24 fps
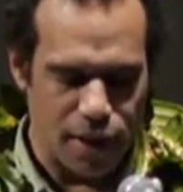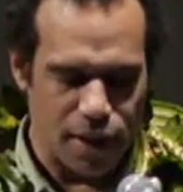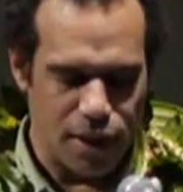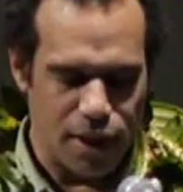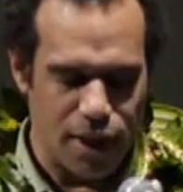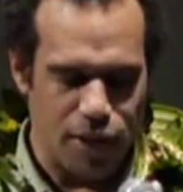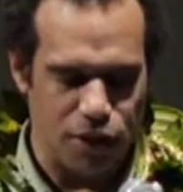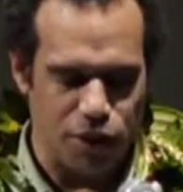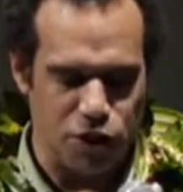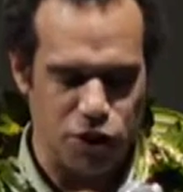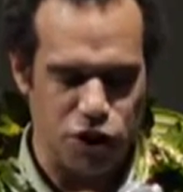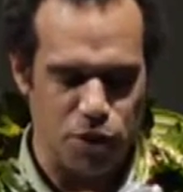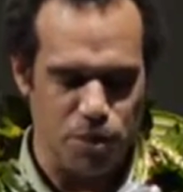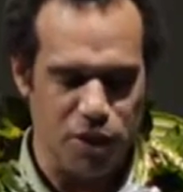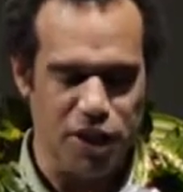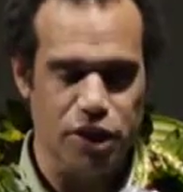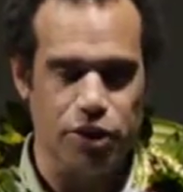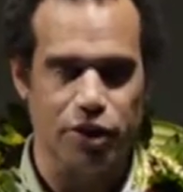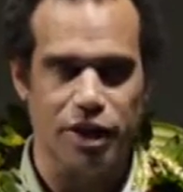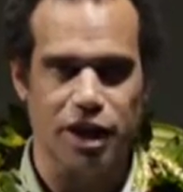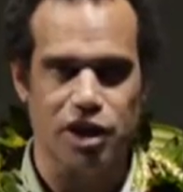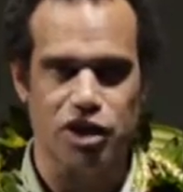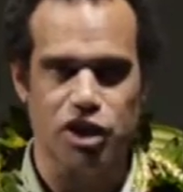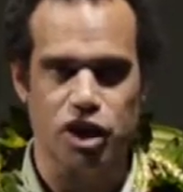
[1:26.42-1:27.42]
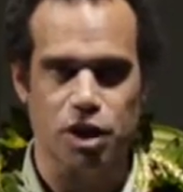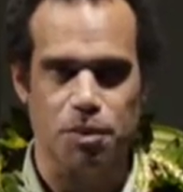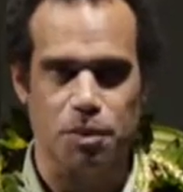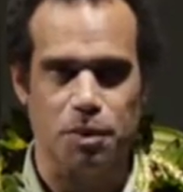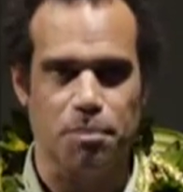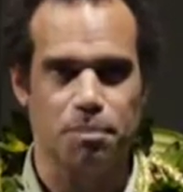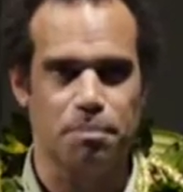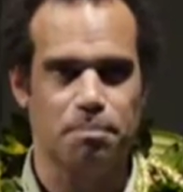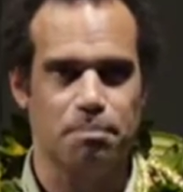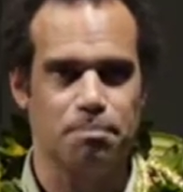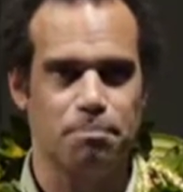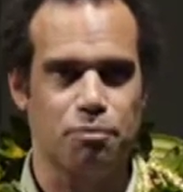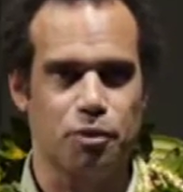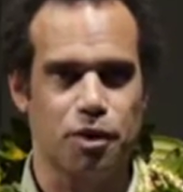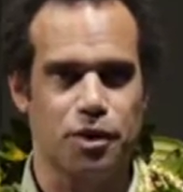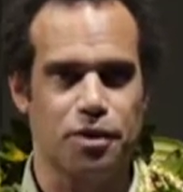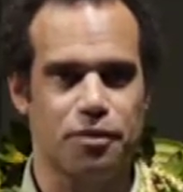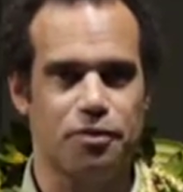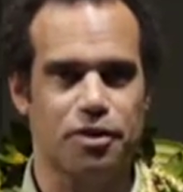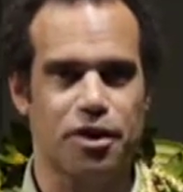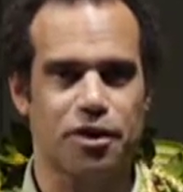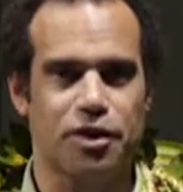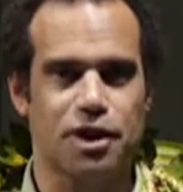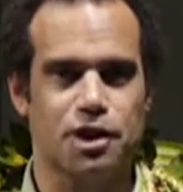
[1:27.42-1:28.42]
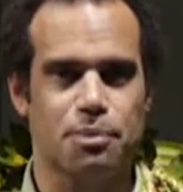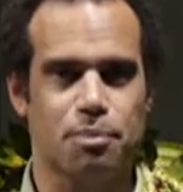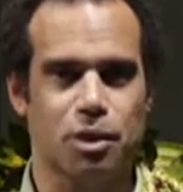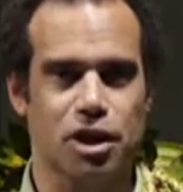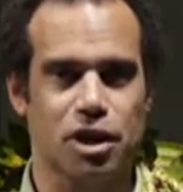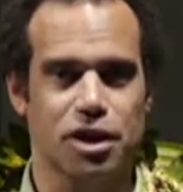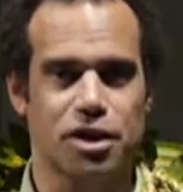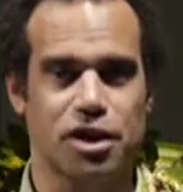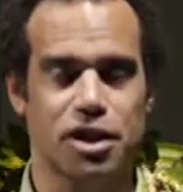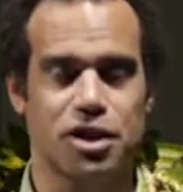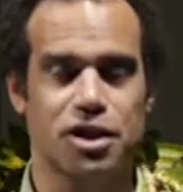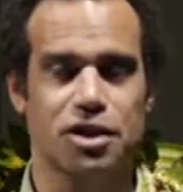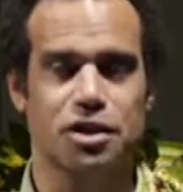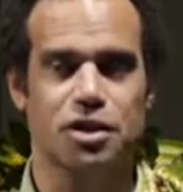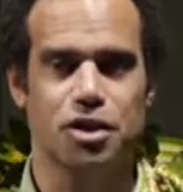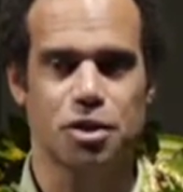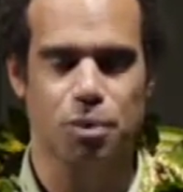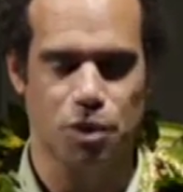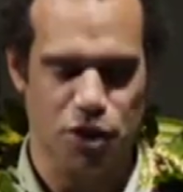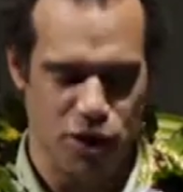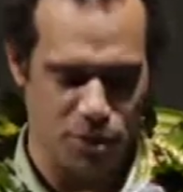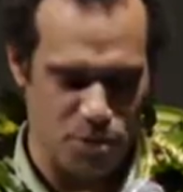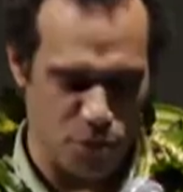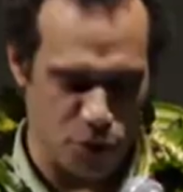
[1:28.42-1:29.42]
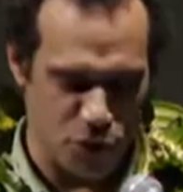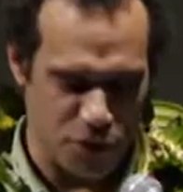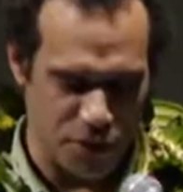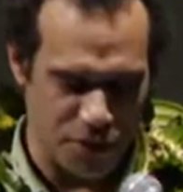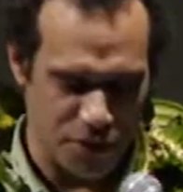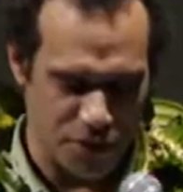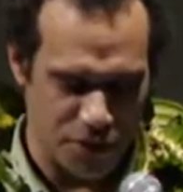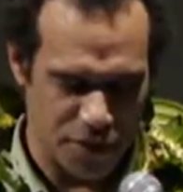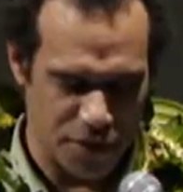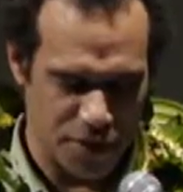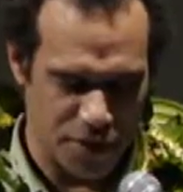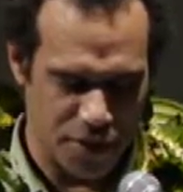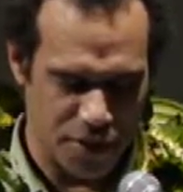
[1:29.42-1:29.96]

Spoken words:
and to cement a relationship with various politicians who were supportive.